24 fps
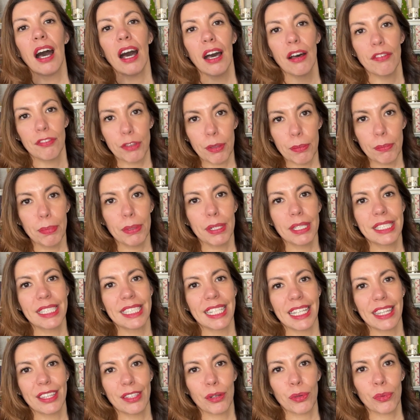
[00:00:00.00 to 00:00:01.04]
of the books
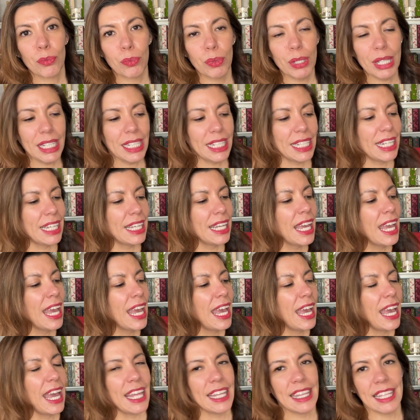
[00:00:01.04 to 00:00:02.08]
that they're reading.
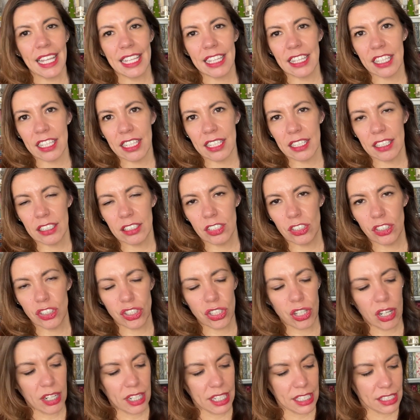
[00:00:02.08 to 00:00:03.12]
And then the
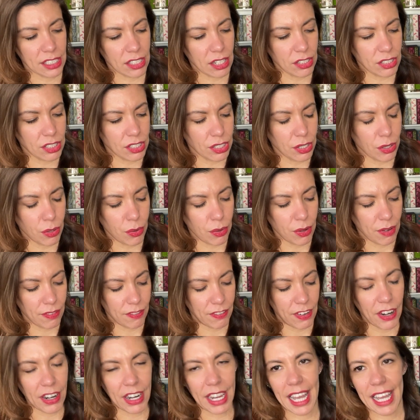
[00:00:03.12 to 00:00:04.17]
chart is also
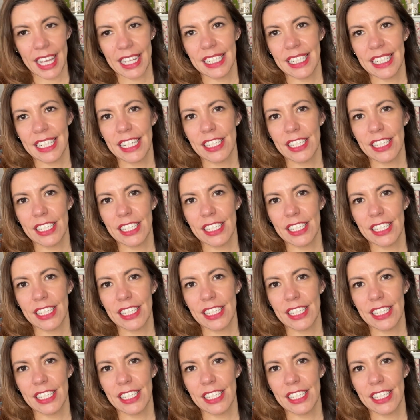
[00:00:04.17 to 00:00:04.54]
very handy